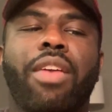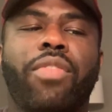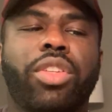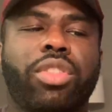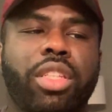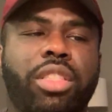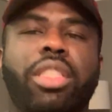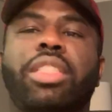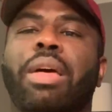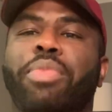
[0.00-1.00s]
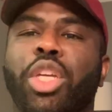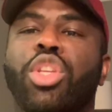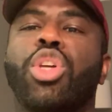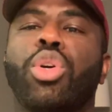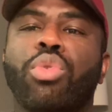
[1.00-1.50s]
ventured into
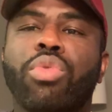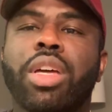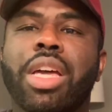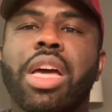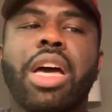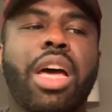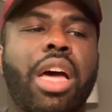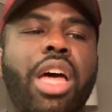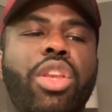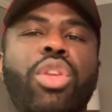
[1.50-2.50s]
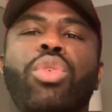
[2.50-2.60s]
something new, like,